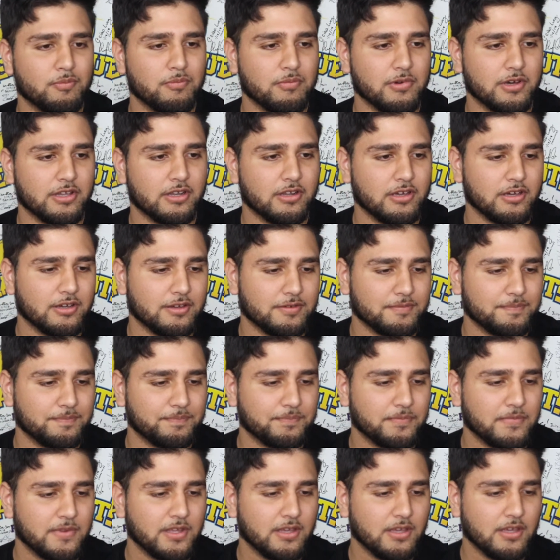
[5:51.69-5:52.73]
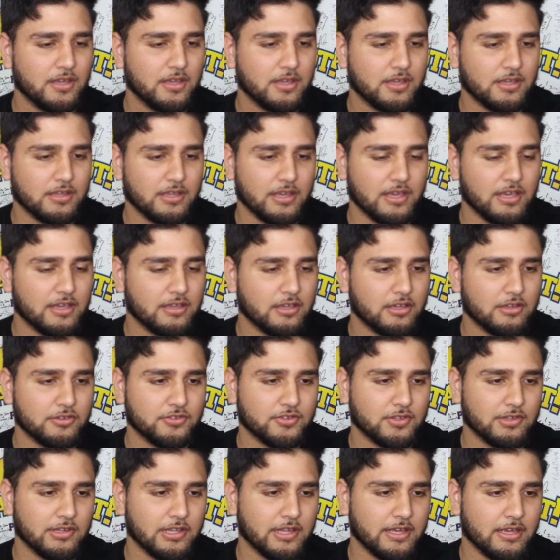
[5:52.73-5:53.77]
But yeah.
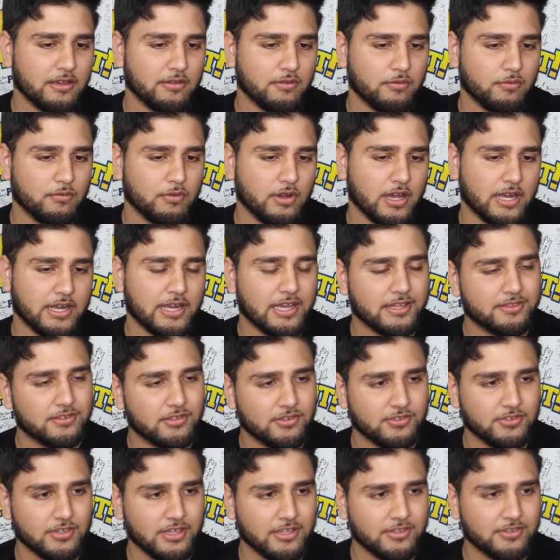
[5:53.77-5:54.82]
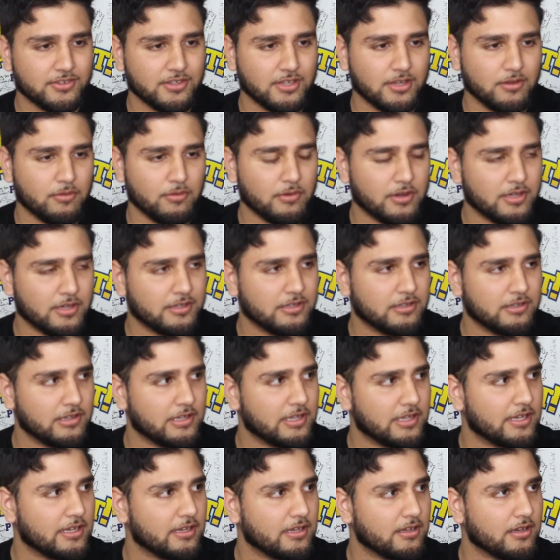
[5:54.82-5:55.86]
So like I got the shots that I wanted.
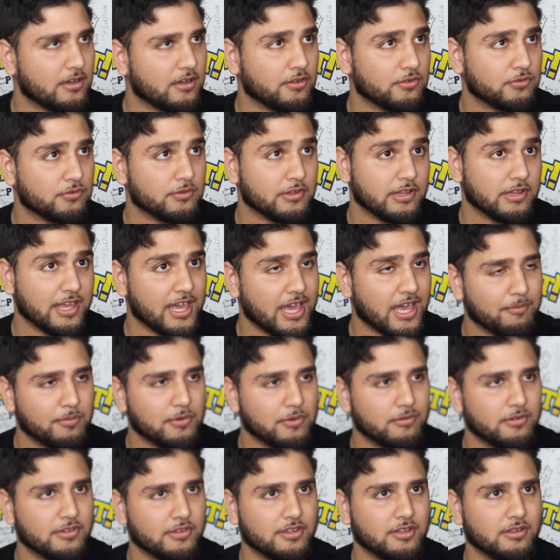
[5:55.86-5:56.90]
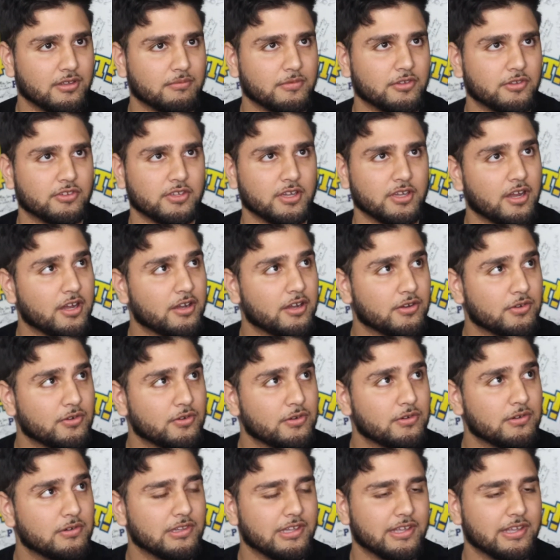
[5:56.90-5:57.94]
Like I was really happy with them. I was like, all right,
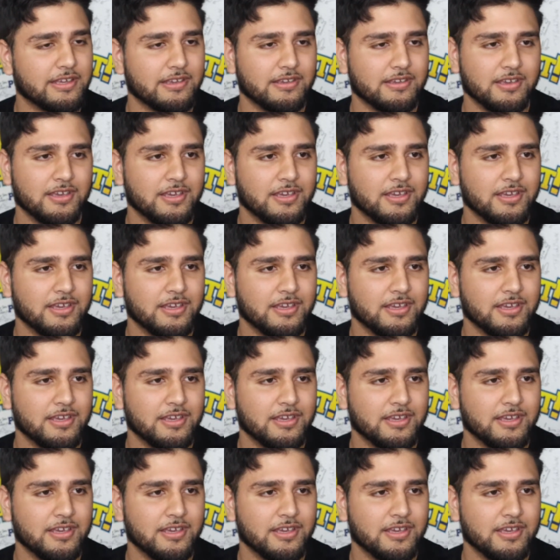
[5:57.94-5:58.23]
cool. Like